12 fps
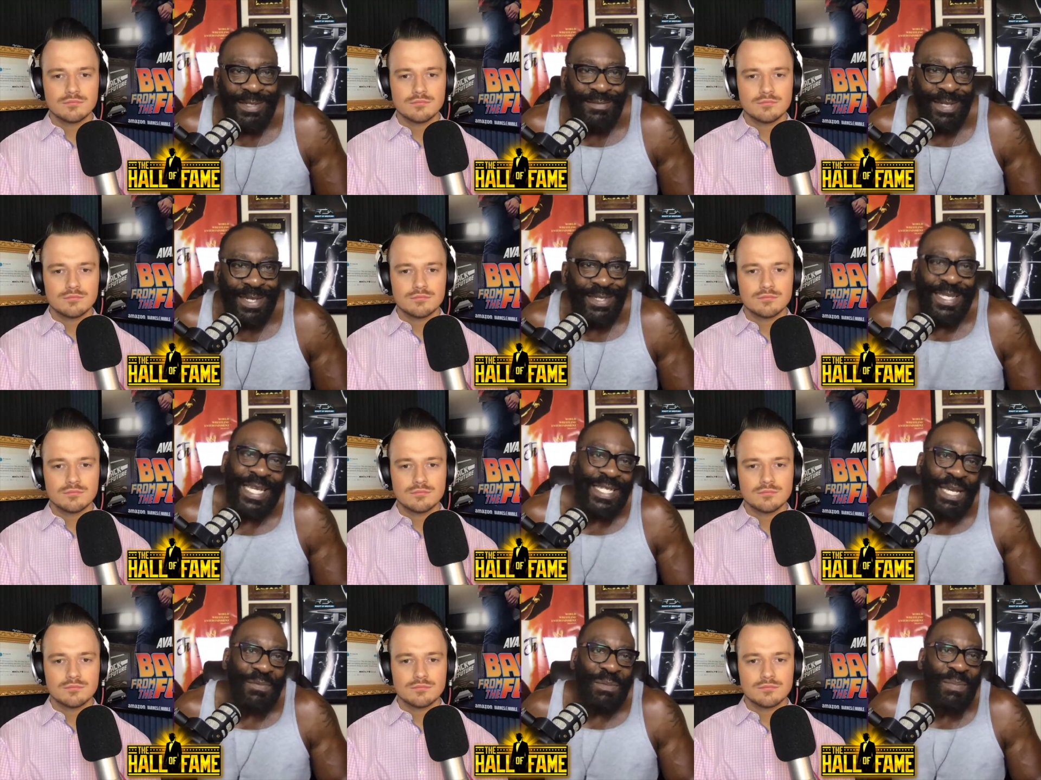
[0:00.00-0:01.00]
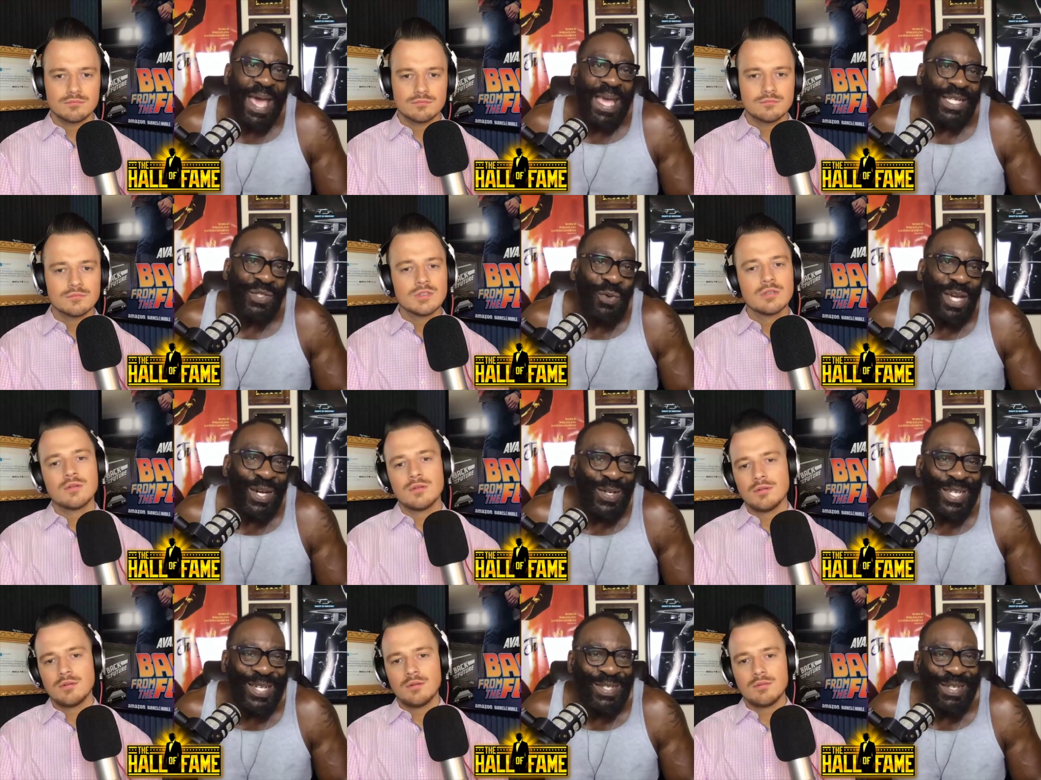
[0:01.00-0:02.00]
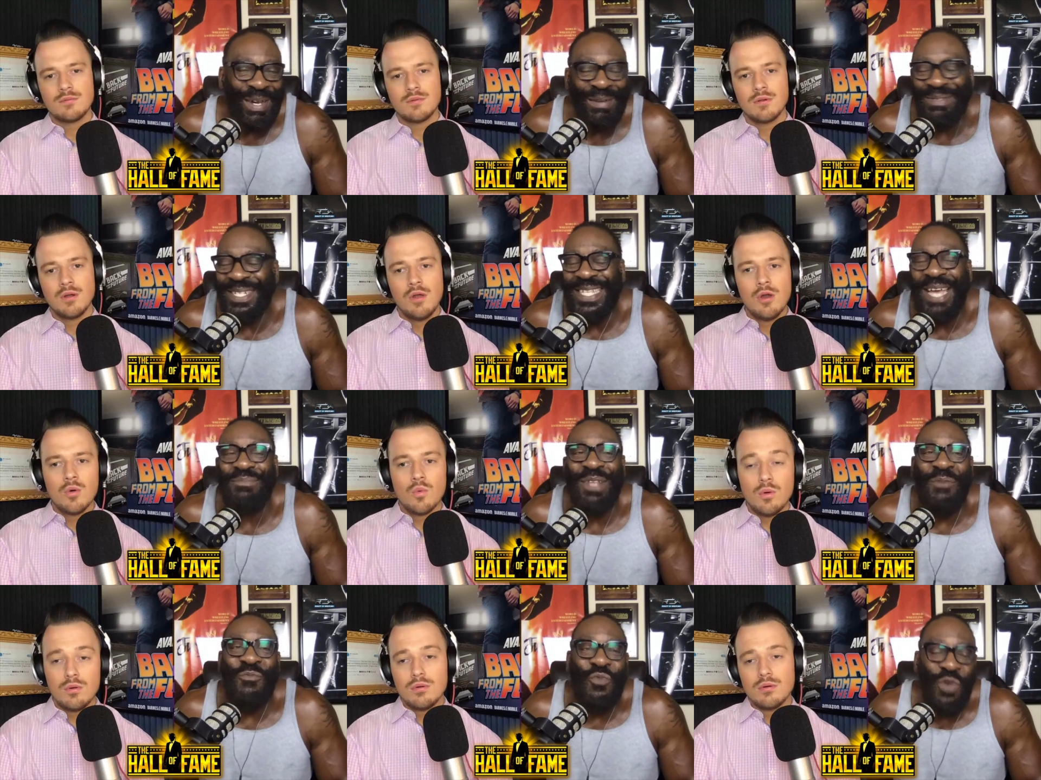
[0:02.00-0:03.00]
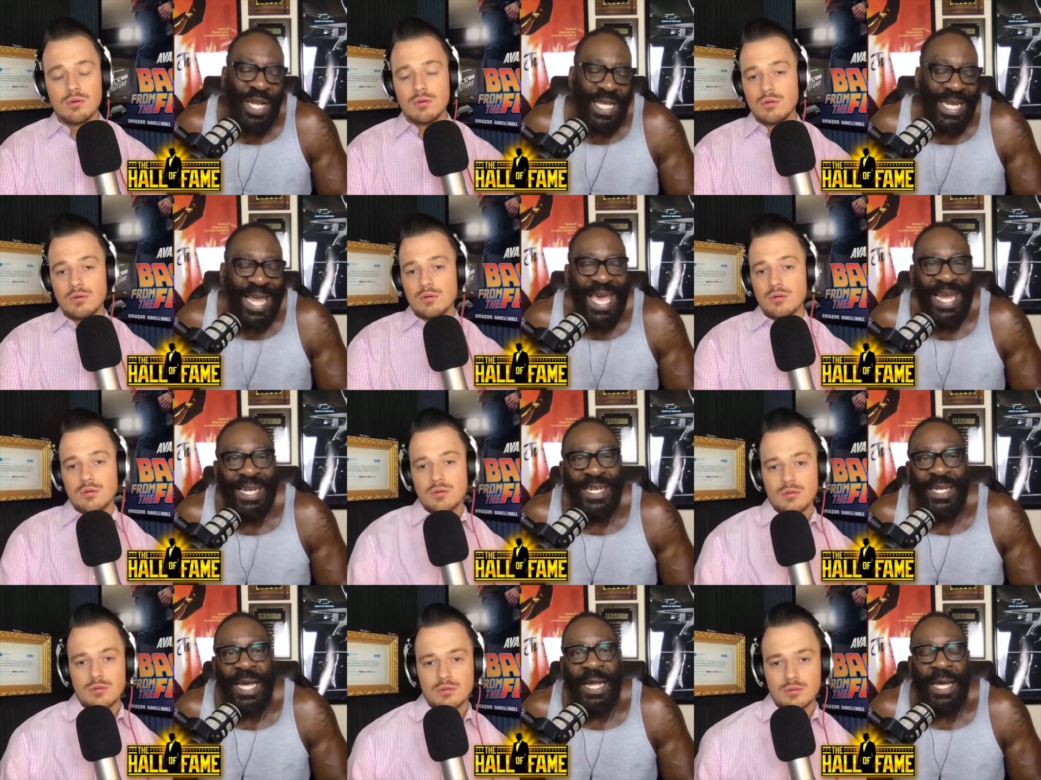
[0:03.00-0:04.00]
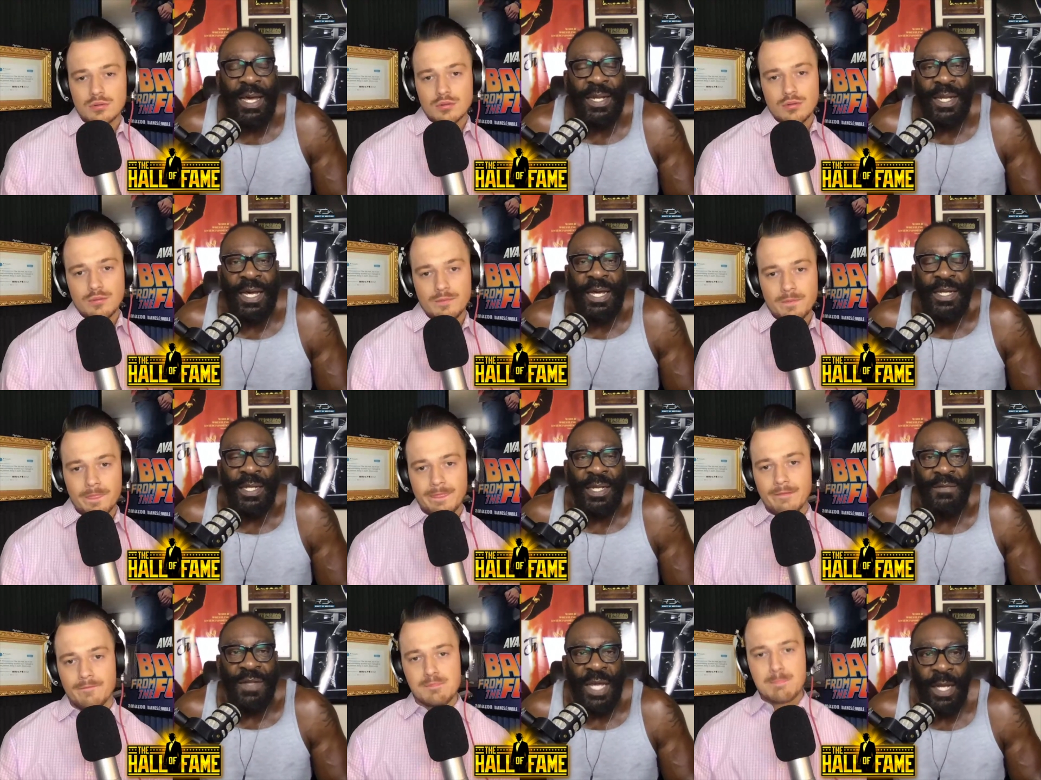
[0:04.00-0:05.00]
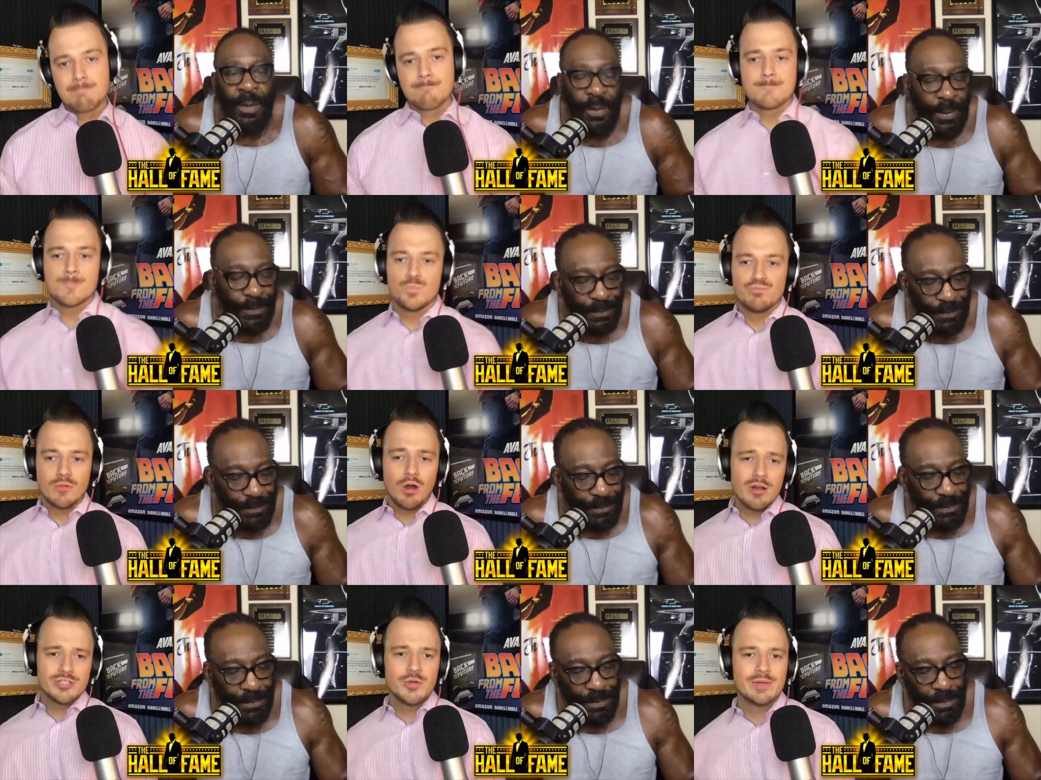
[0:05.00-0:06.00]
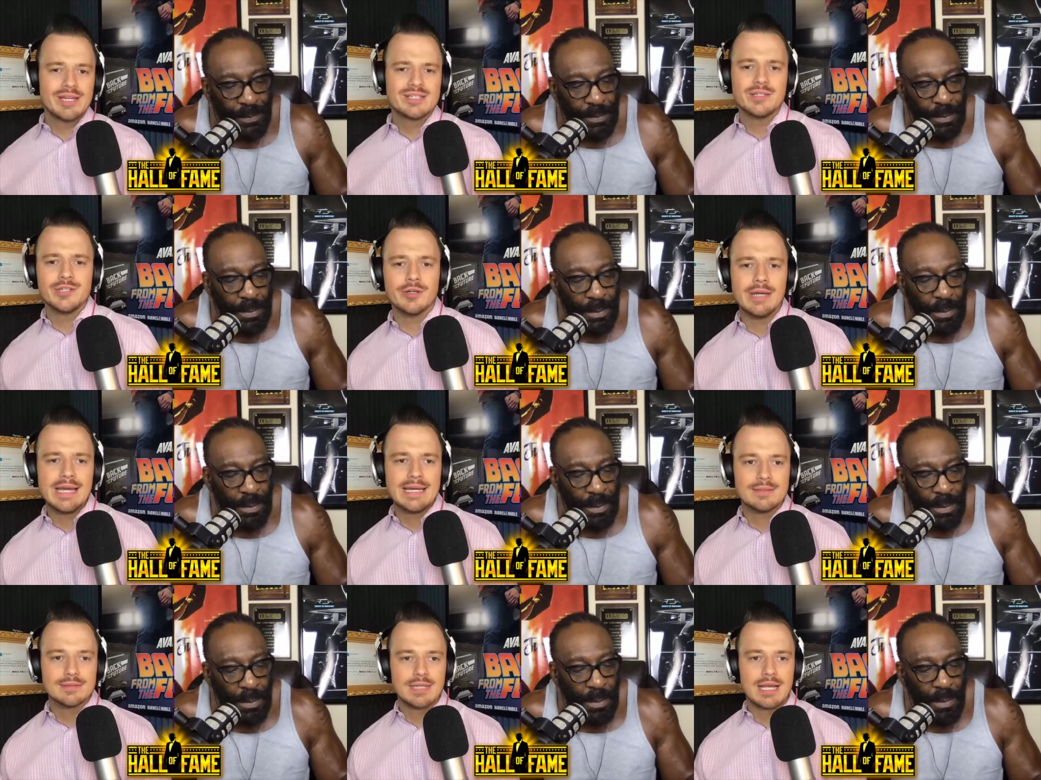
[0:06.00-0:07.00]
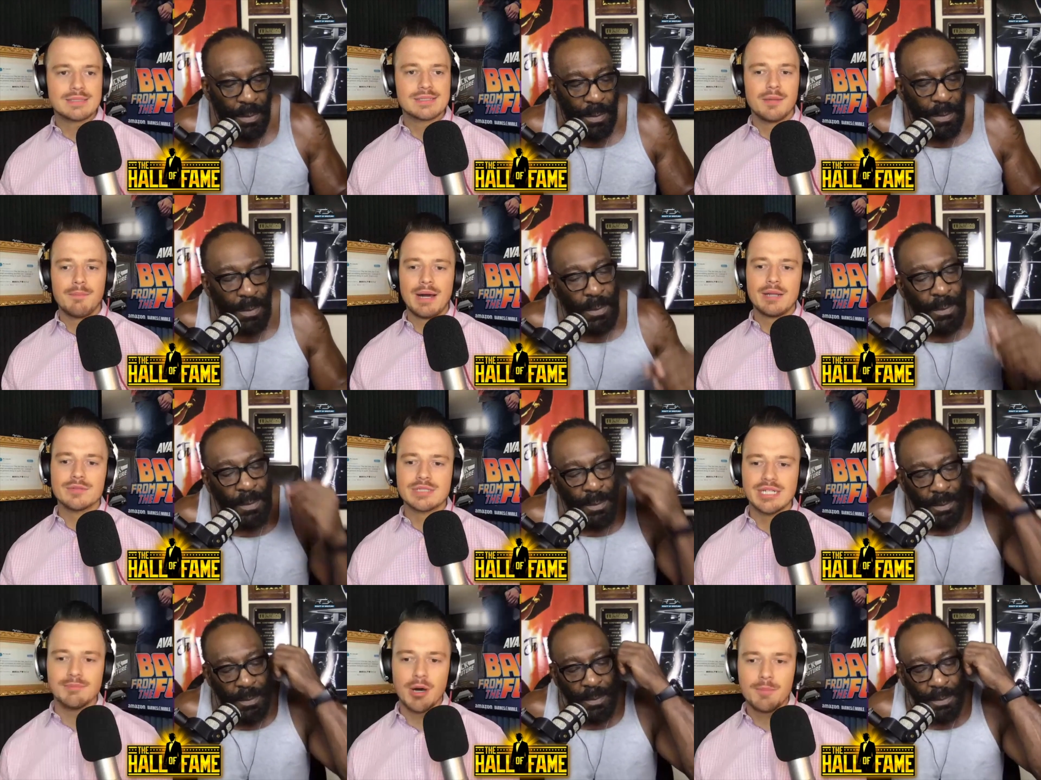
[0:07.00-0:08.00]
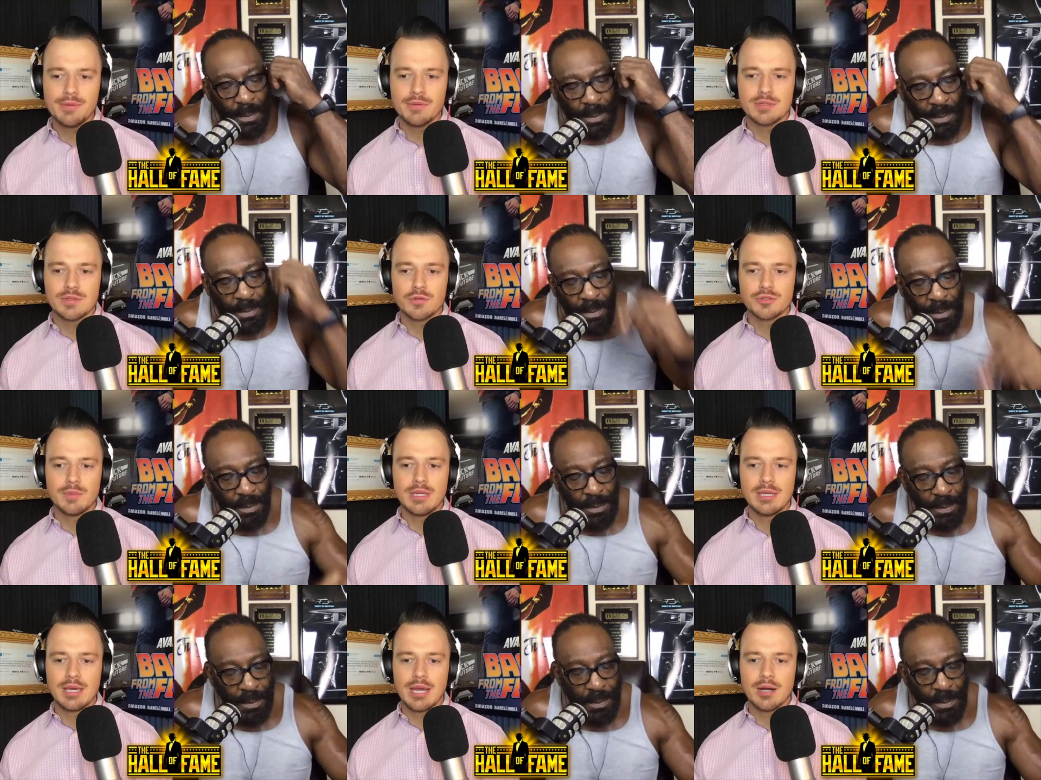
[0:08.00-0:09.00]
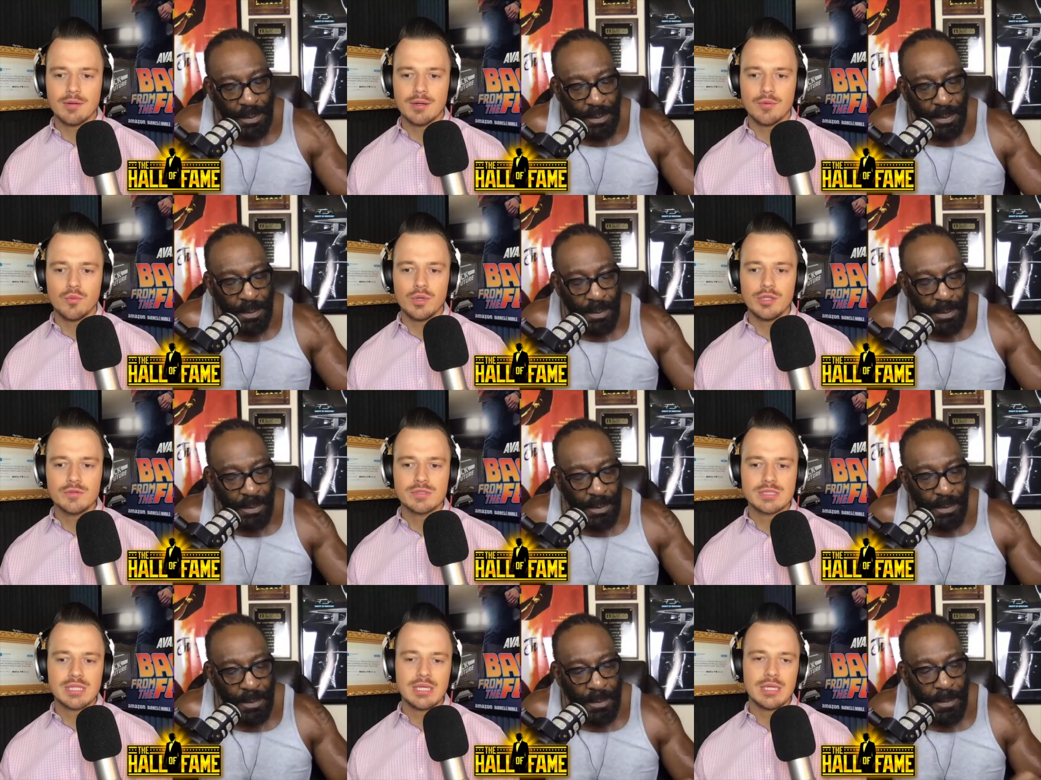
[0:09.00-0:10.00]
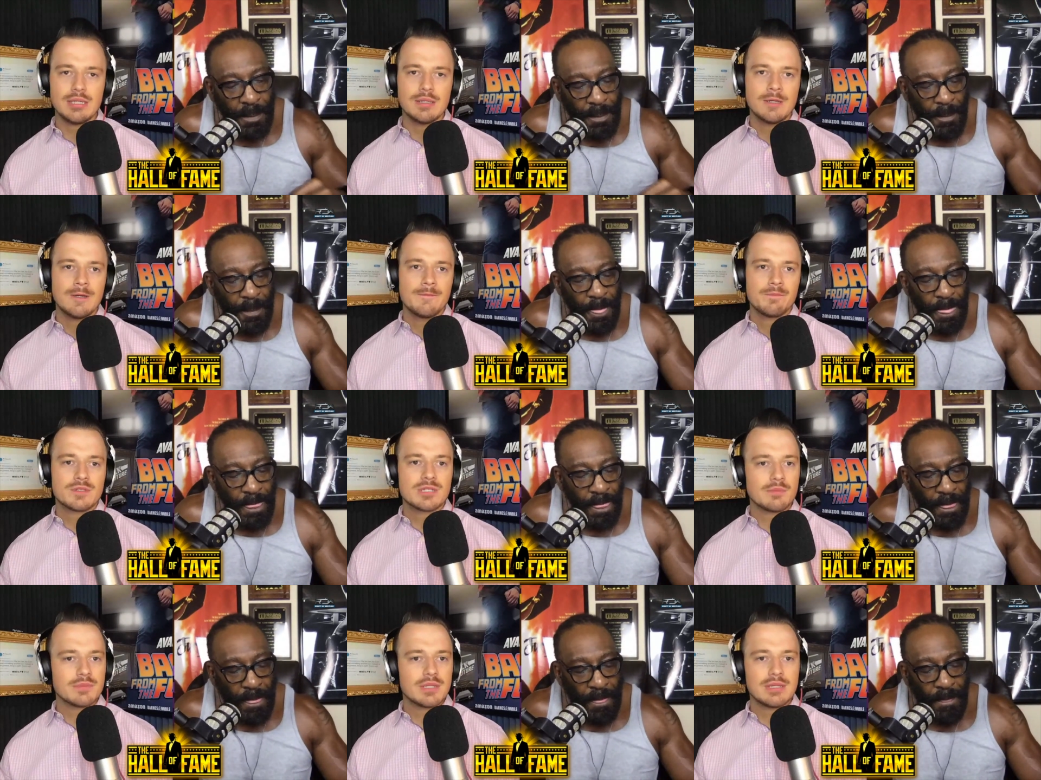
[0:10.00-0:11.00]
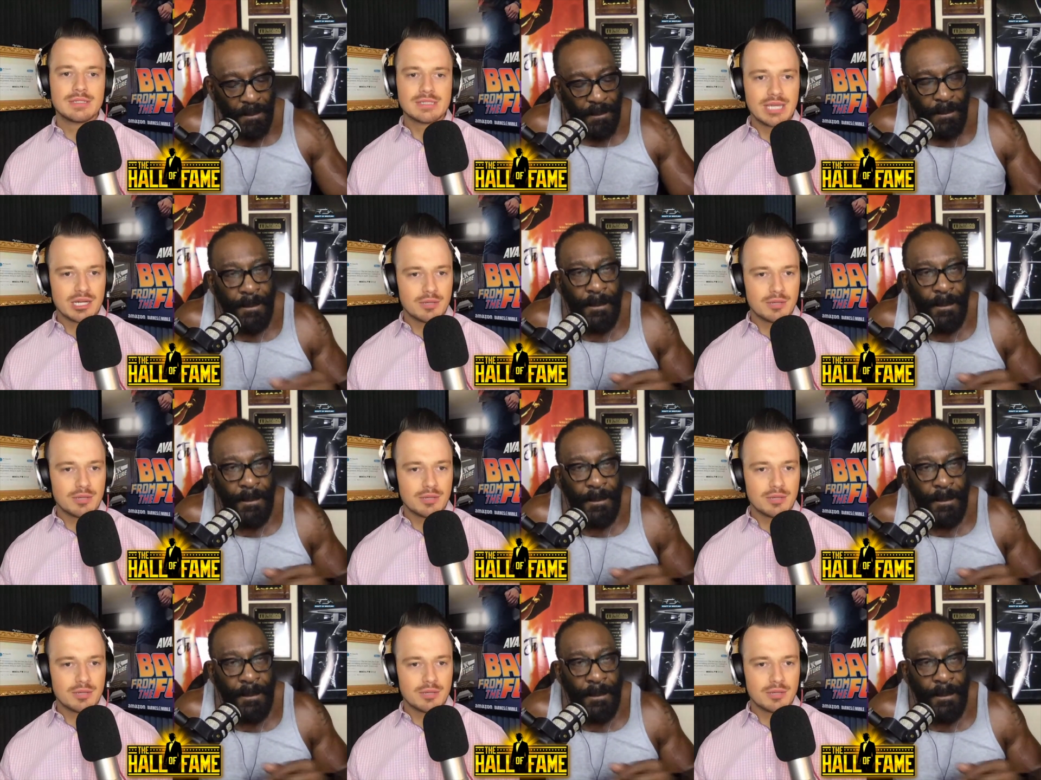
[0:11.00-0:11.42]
Speaker 1: and, and say something back as well. You know, so I'm just I'm, I'm really glad I didn't I, I, I didn't live in that era
Speaker 2: also it gets in your head as somebody who's come up in the social media era when you see something that's said